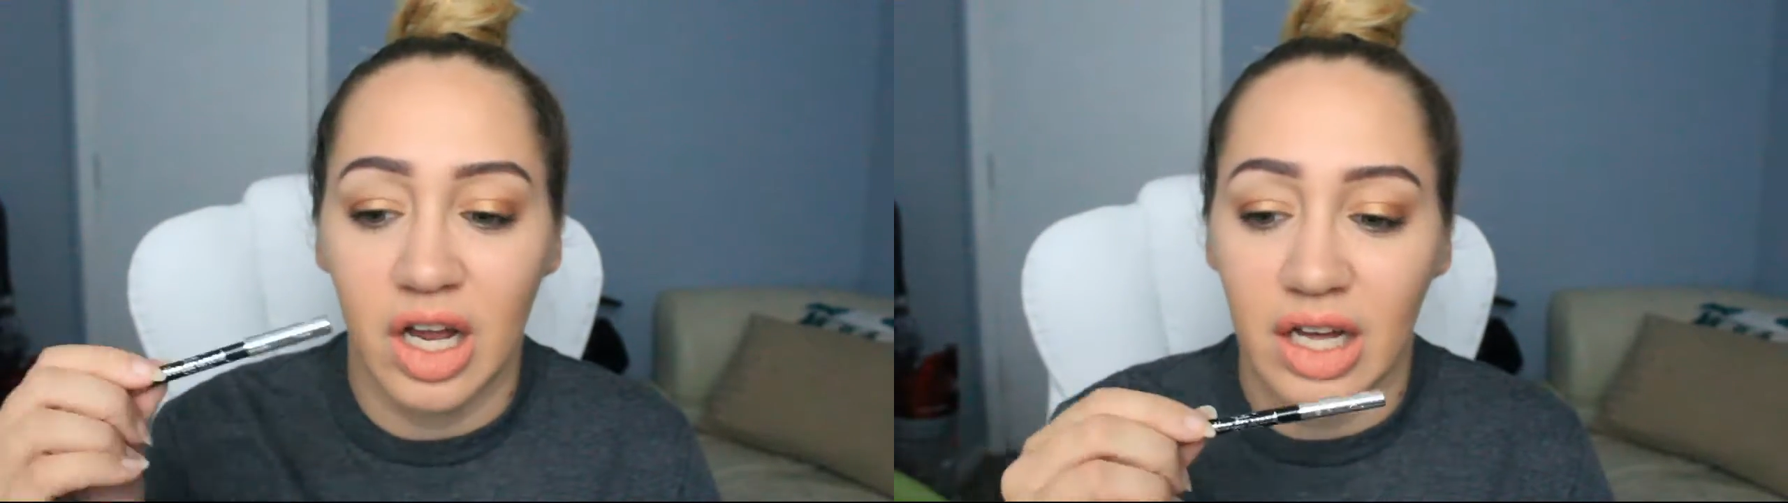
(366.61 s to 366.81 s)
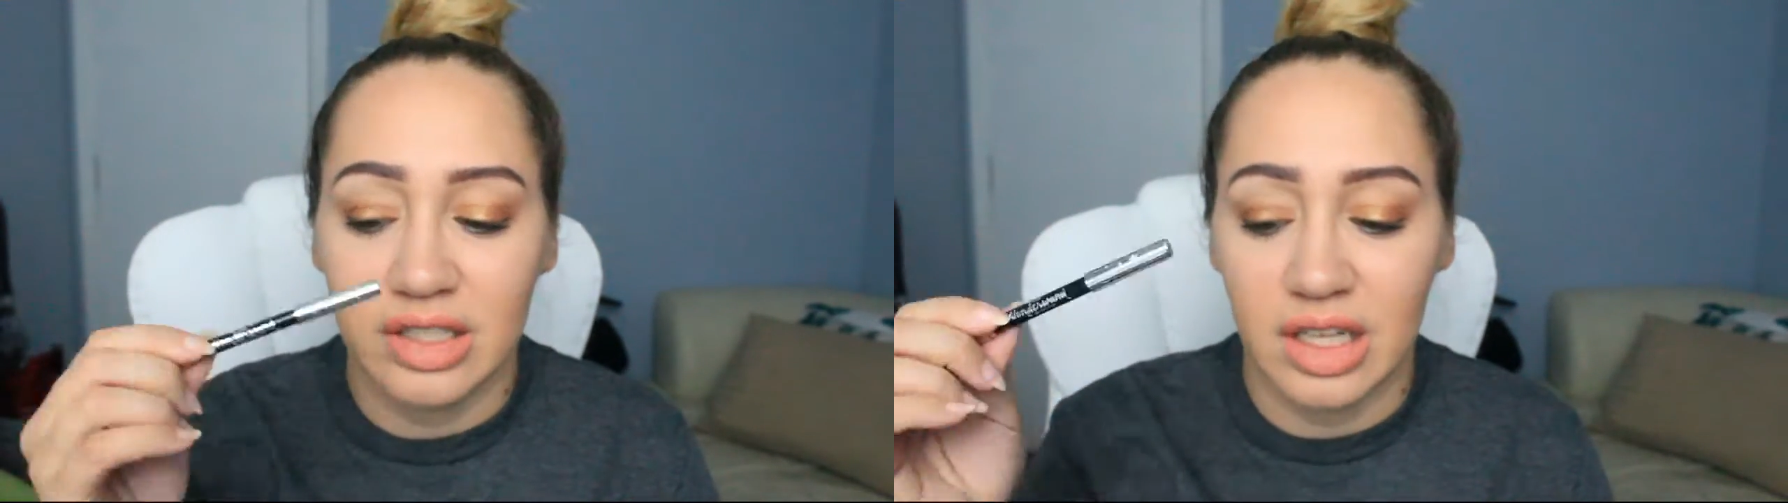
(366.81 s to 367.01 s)

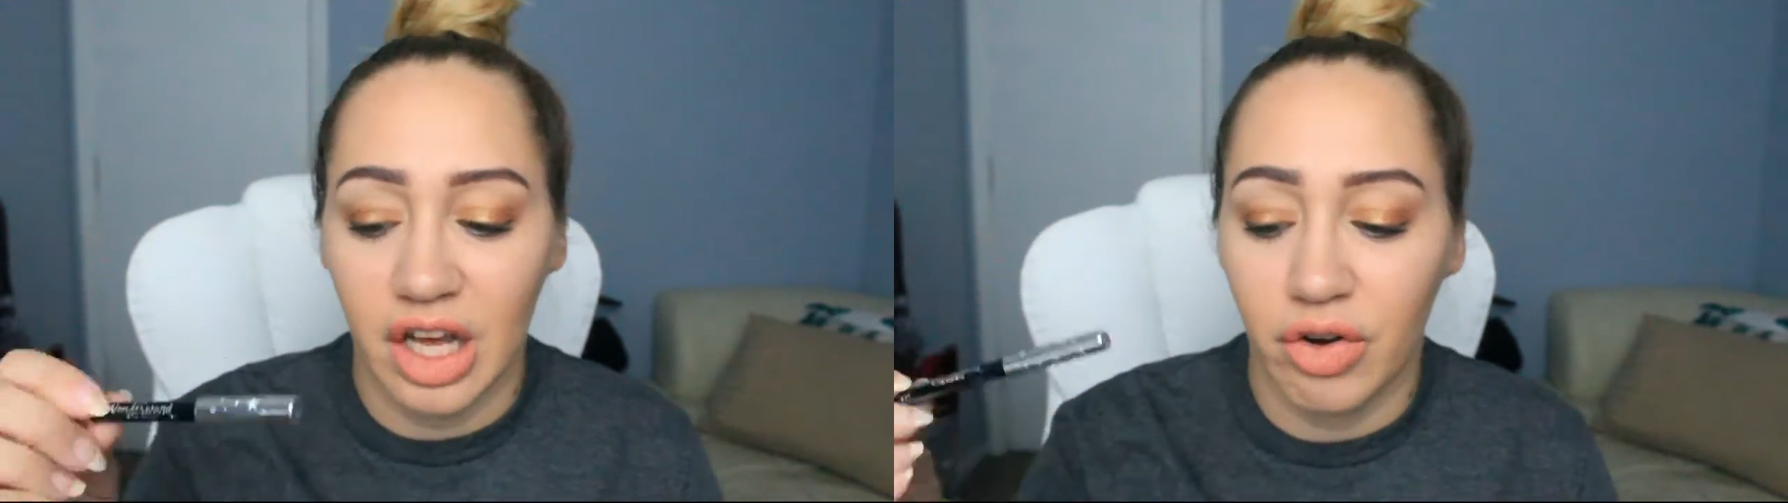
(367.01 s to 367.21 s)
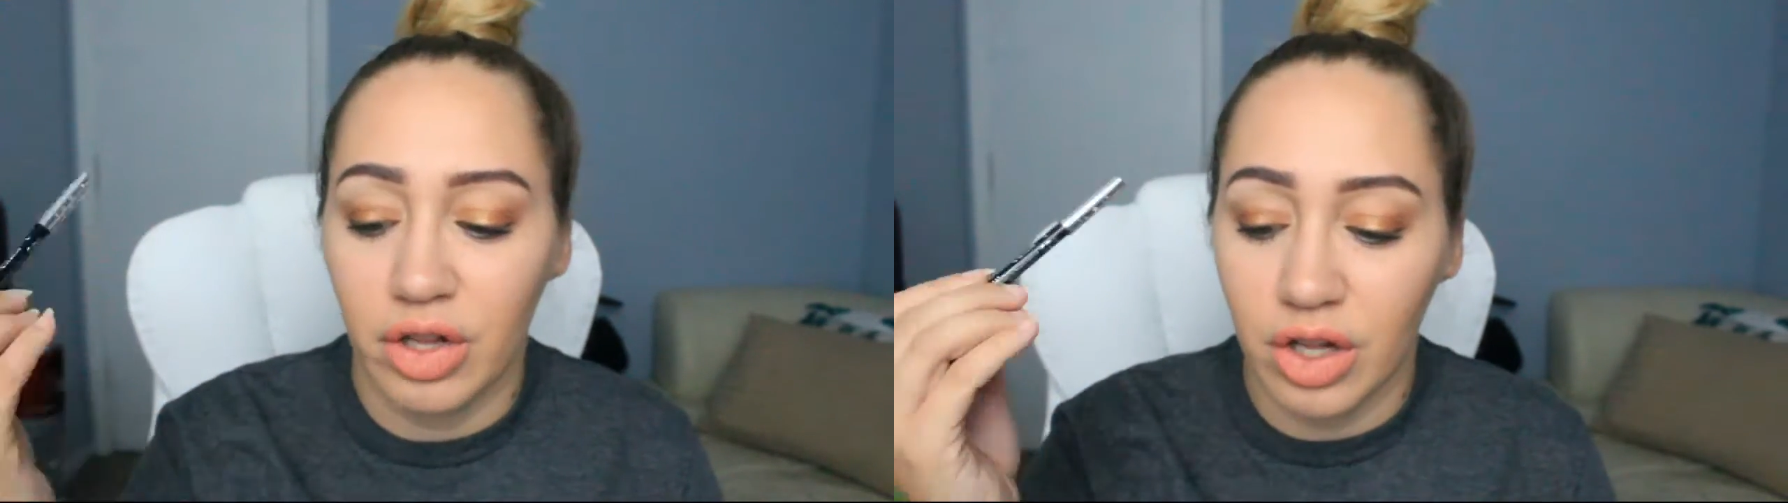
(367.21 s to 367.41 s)
I had to
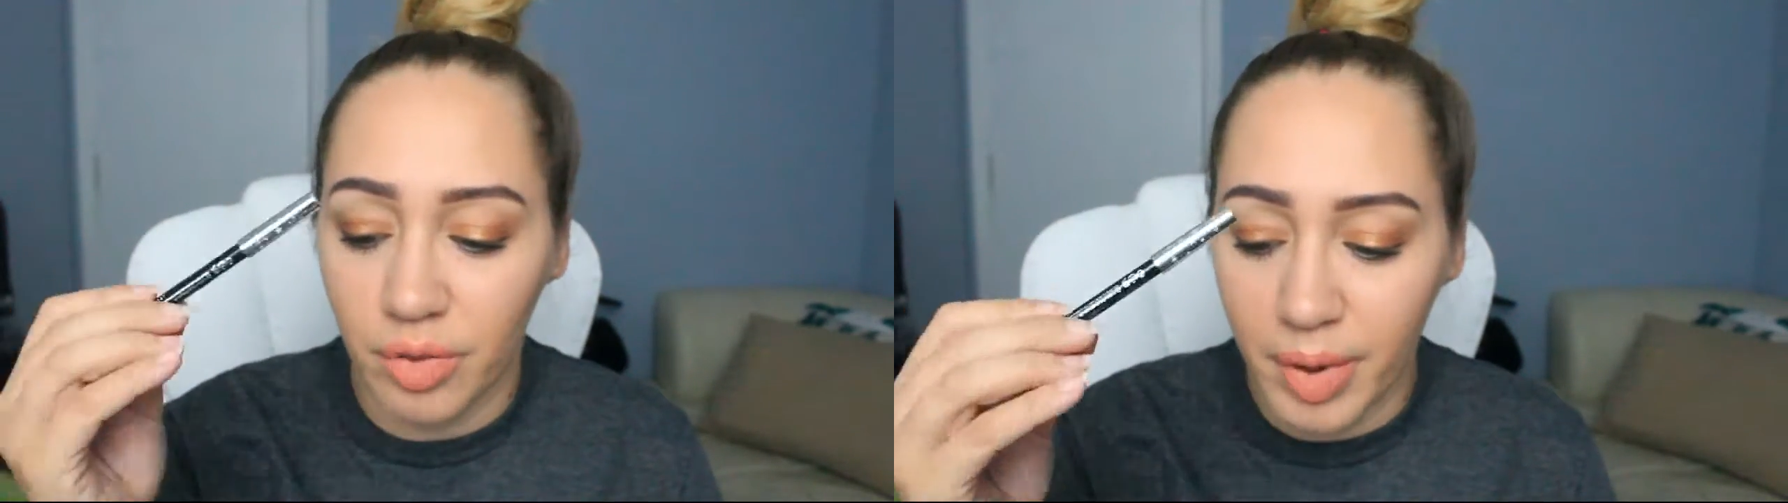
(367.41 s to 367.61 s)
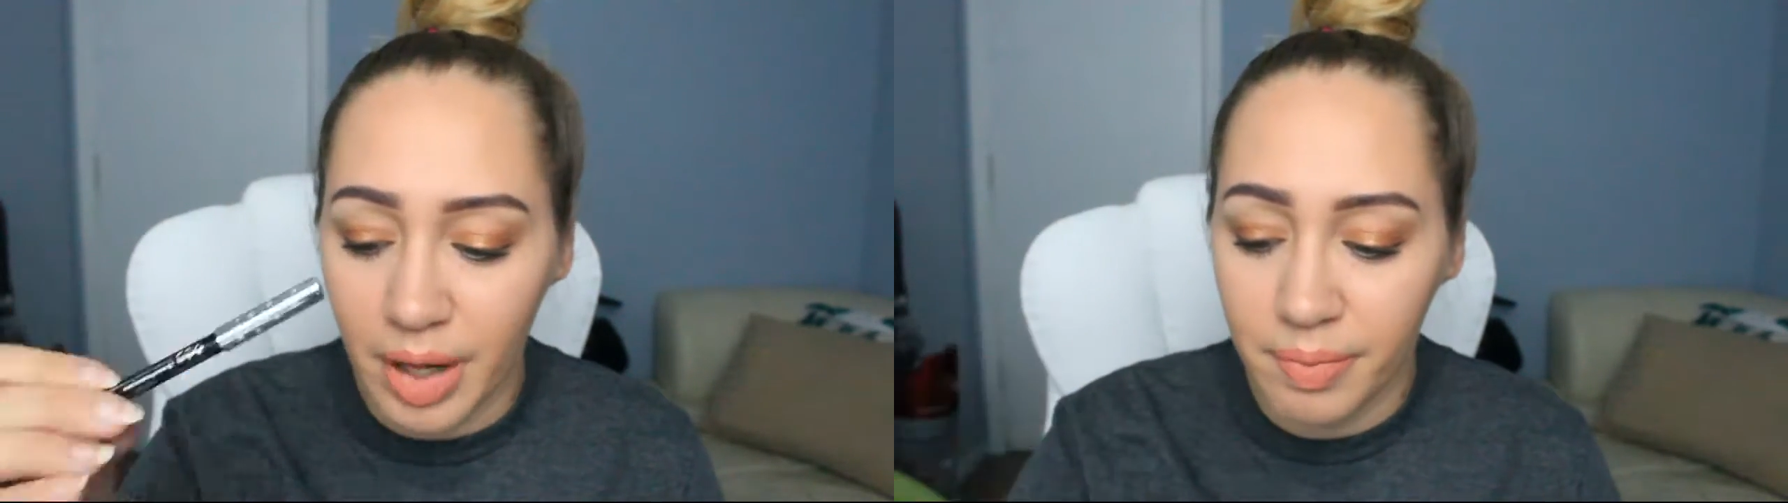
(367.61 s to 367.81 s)
layer a
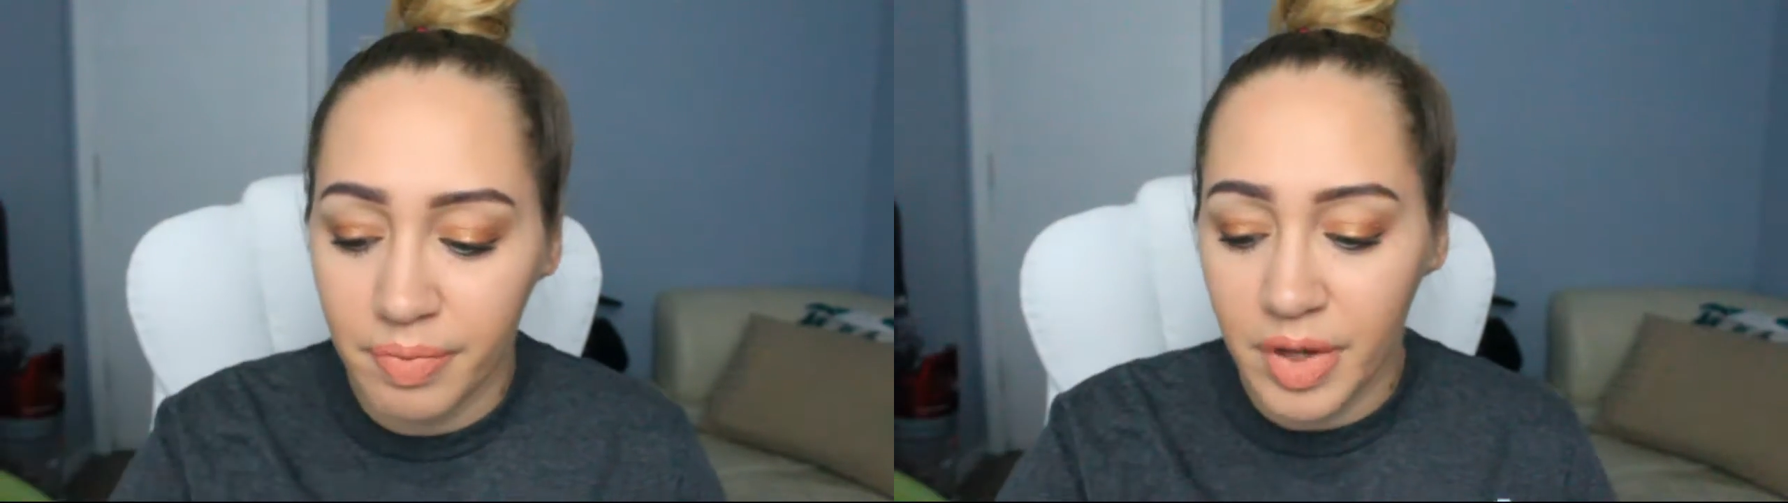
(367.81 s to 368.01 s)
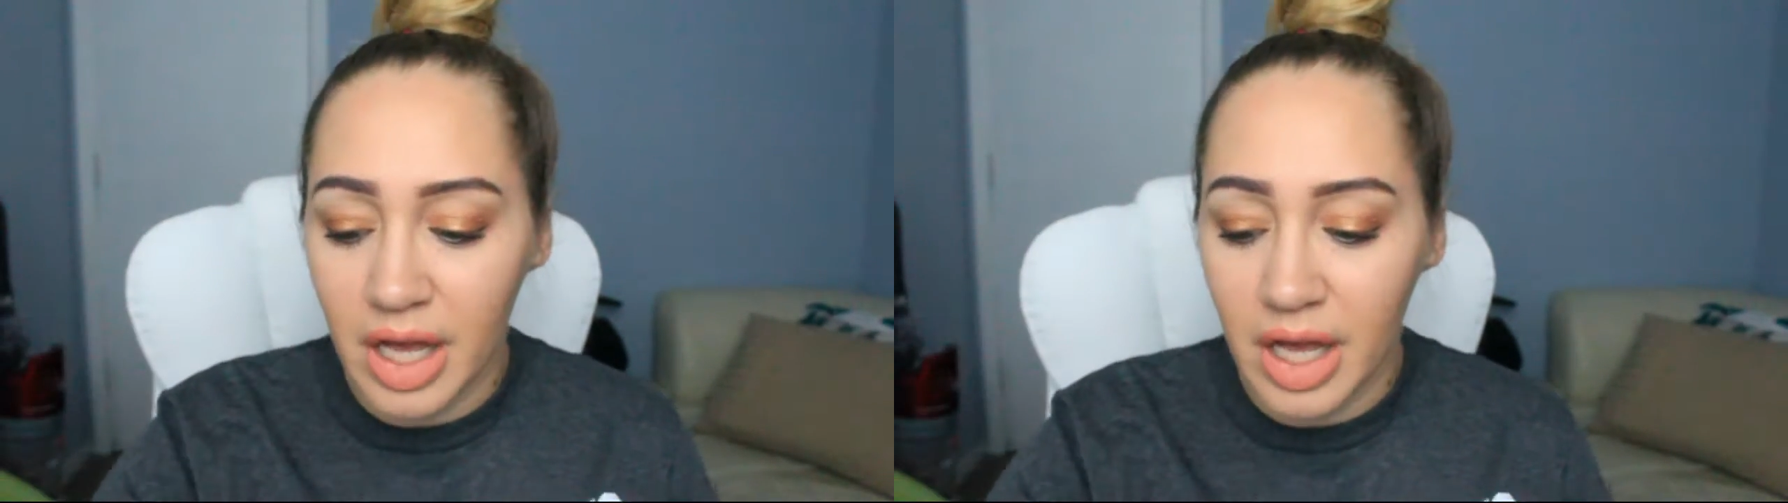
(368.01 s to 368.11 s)
little bit.